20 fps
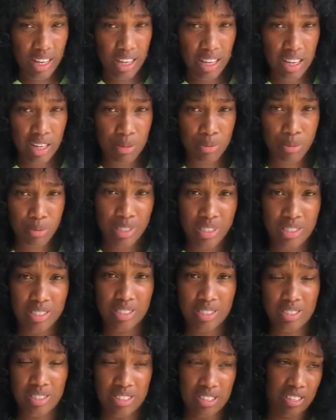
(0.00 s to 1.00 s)
help
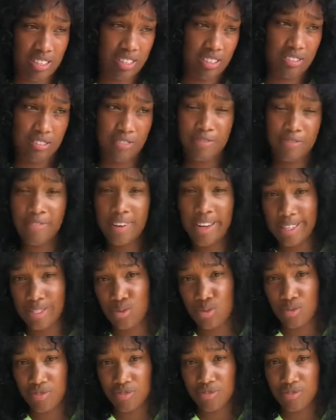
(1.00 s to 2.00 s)
with the fight
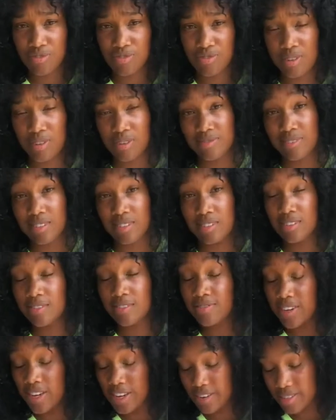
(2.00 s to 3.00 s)
of the
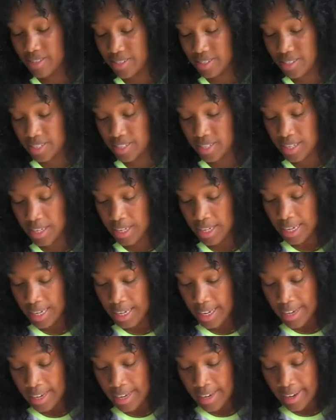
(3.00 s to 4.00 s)
virus.
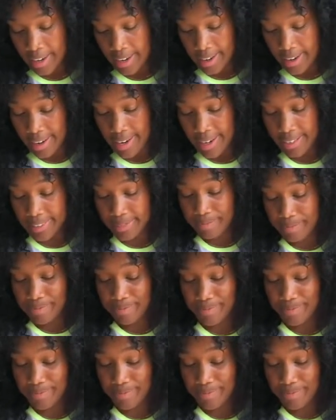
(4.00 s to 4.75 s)
Alright,